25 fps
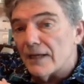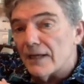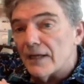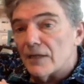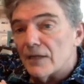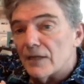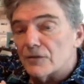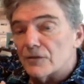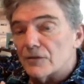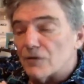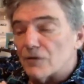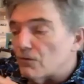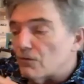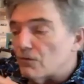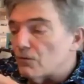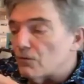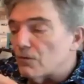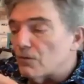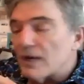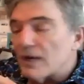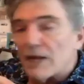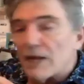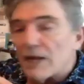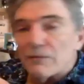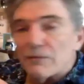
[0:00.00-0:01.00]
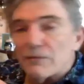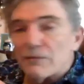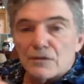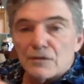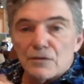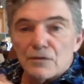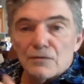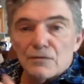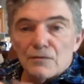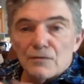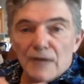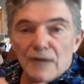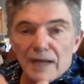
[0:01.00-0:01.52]
So what I would
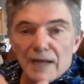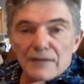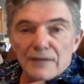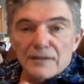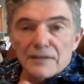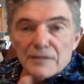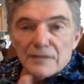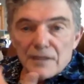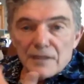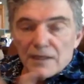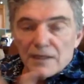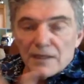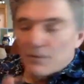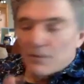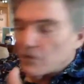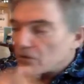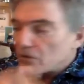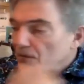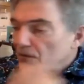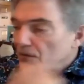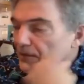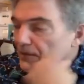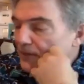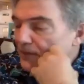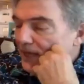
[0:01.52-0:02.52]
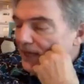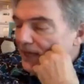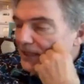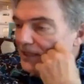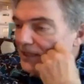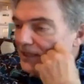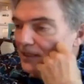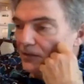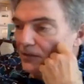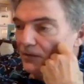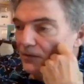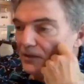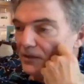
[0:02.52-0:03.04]
do, Alan, to come all the way back to your
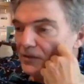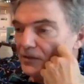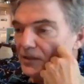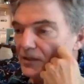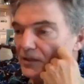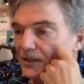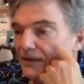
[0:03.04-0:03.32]
question,